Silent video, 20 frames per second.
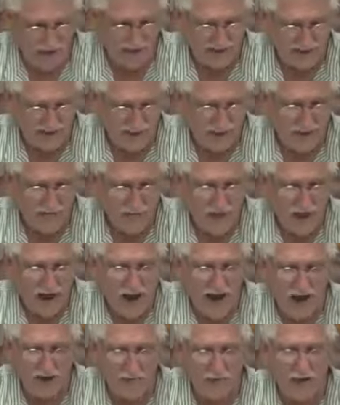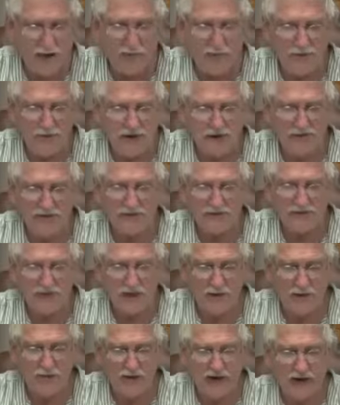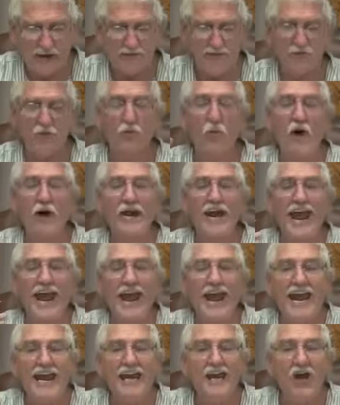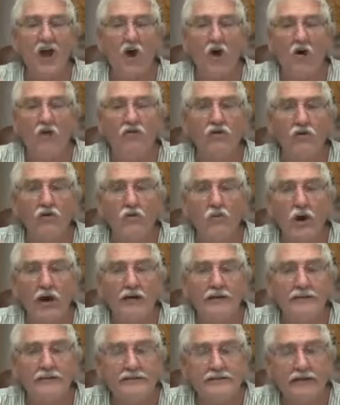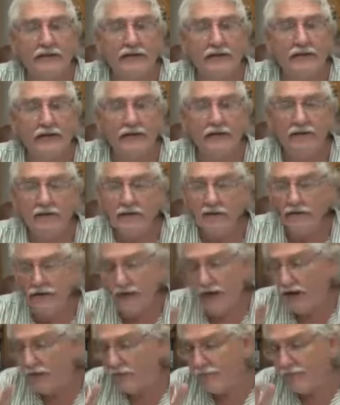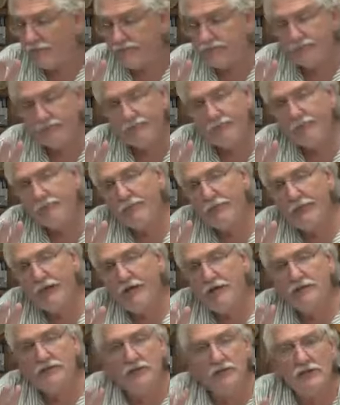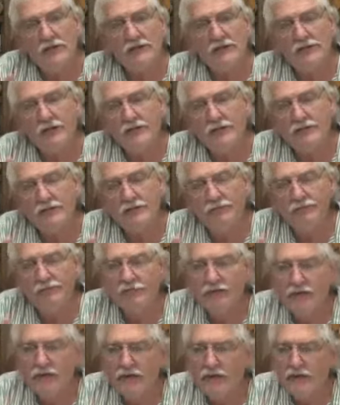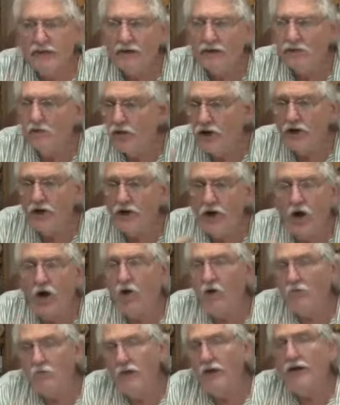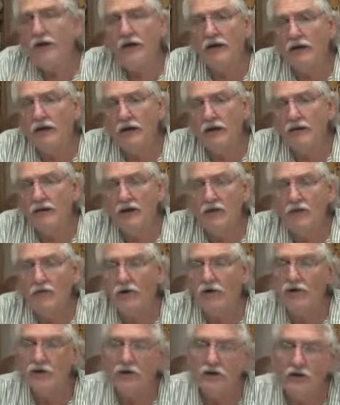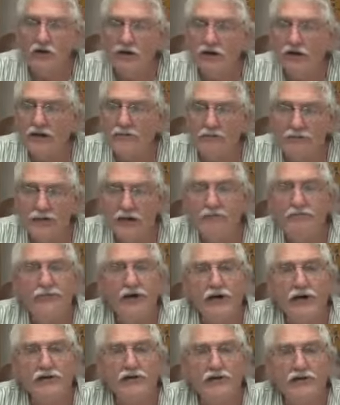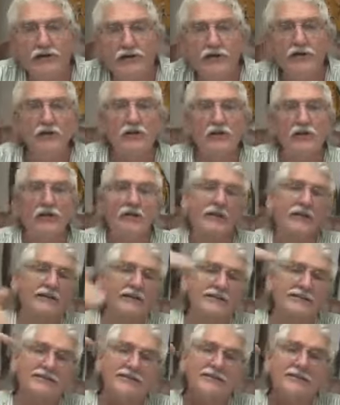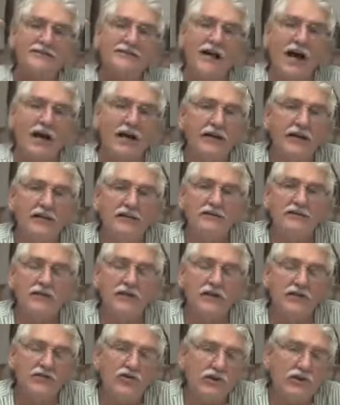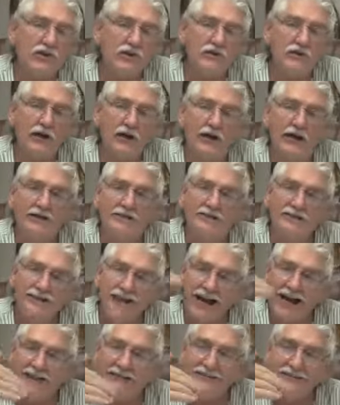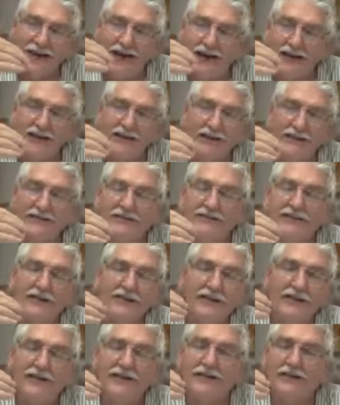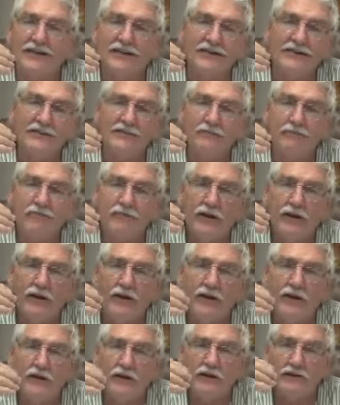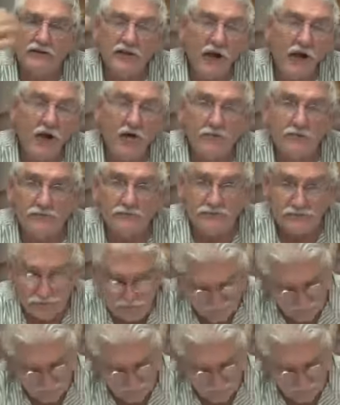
right there. High blood pressure, sometimes 180 over 110. Now, let's look at this. We know immediately that when you're looking at blood pressure, you're looking at the systolic is the adrenal glands, diastolic is the kidneys. So,